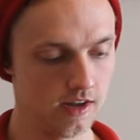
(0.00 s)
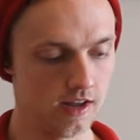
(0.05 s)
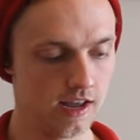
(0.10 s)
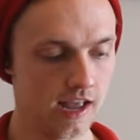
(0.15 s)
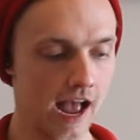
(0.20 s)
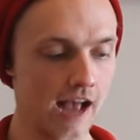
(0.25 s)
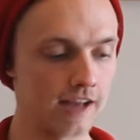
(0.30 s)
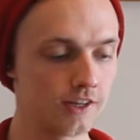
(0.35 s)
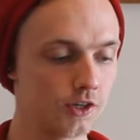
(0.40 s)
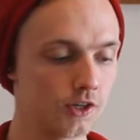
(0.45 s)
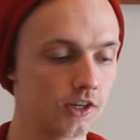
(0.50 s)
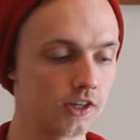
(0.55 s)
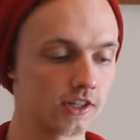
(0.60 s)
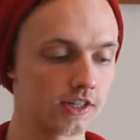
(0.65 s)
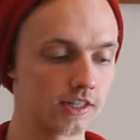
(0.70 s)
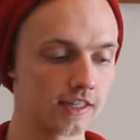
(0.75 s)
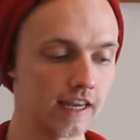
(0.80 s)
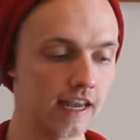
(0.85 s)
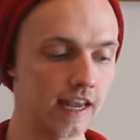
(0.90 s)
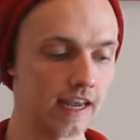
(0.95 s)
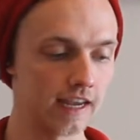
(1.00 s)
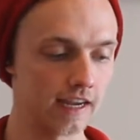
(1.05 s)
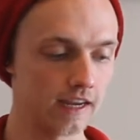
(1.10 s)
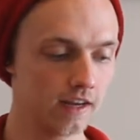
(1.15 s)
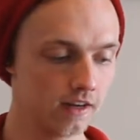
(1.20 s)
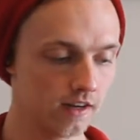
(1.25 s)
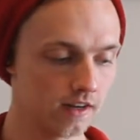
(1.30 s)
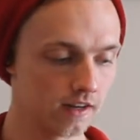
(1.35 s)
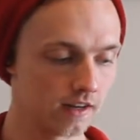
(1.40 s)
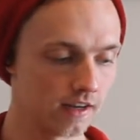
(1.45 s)
As you can
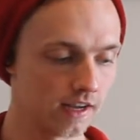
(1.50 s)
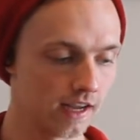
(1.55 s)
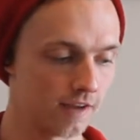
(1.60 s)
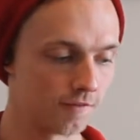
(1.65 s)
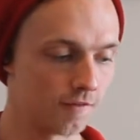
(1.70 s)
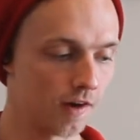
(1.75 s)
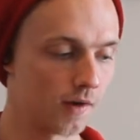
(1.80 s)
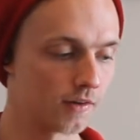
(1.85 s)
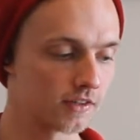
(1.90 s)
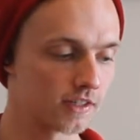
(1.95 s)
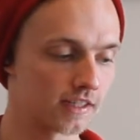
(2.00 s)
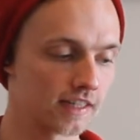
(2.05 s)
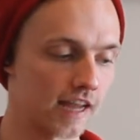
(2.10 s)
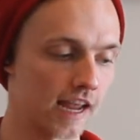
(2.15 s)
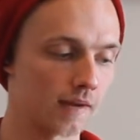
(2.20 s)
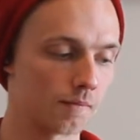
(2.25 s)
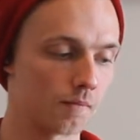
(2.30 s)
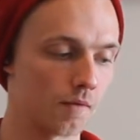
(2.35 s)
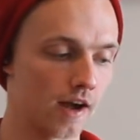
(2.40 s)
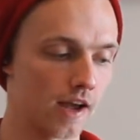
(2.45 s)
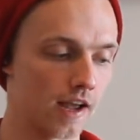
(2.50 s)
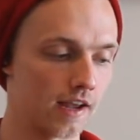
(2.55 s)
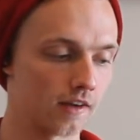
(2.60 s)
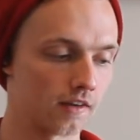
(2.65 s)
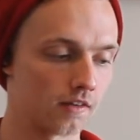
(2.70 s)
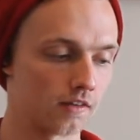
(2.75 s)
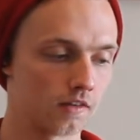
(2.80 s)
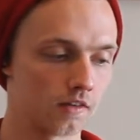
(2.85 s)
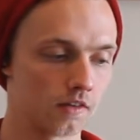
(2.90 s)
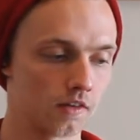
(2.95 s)
see, if I was to take my
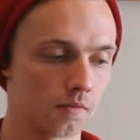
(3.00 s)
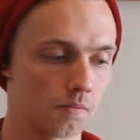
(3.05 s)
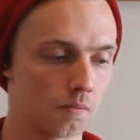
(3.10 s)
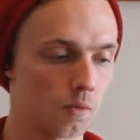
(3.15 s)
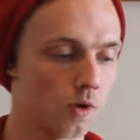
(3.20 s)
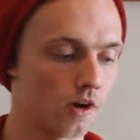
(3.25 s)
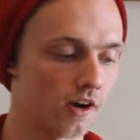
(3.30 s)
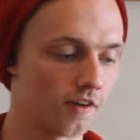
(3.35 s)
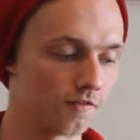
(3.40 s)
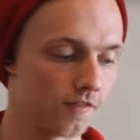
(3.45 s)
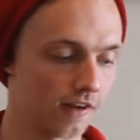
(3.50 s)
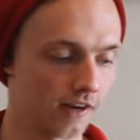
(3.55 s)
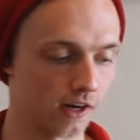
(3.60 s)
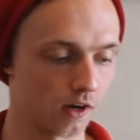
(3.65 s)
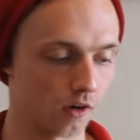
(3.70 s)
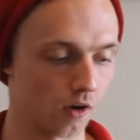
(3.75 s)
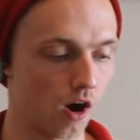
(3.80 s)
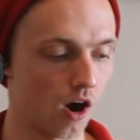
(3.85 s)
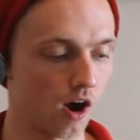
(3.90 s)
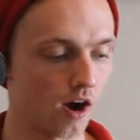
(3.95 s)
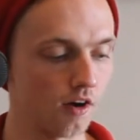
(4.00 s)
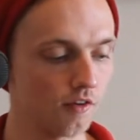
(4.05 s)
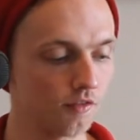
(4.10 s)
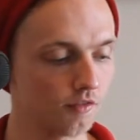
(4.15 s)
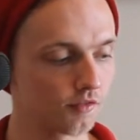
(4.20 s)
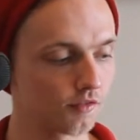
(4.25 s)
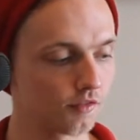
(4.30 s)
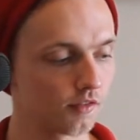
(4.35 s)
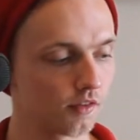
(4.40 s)
pointer finger off